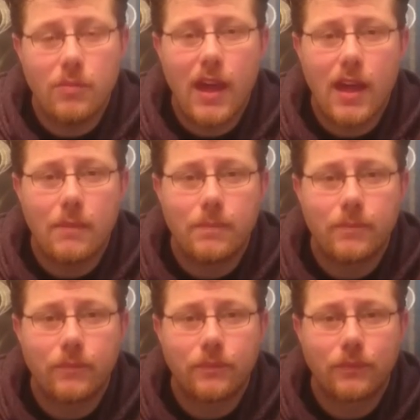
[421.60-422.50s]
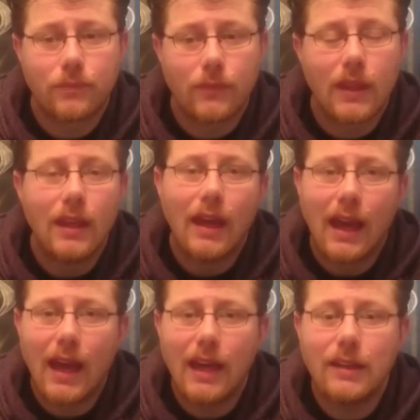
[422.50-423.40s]
there.
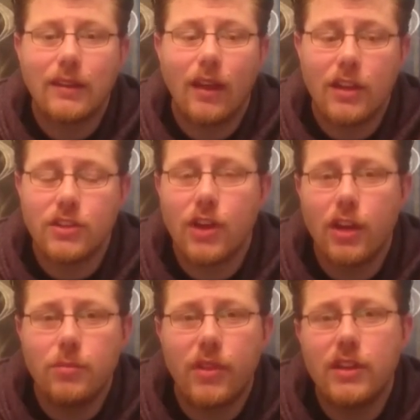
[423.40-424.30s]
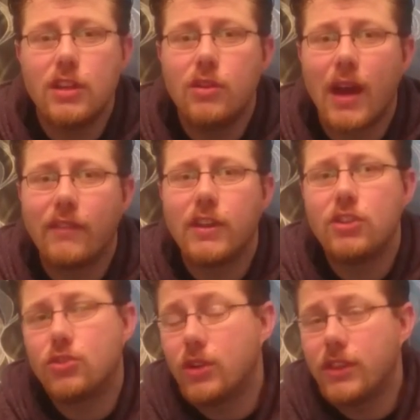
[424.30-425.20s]
And I do hope that you have
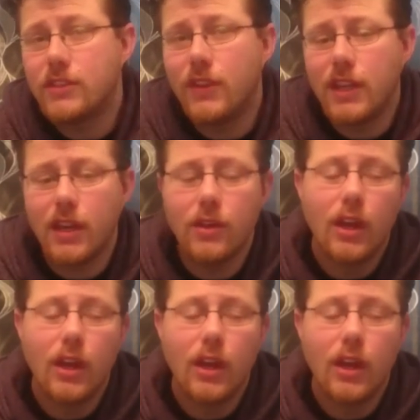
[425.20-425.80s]
enjoyed this video.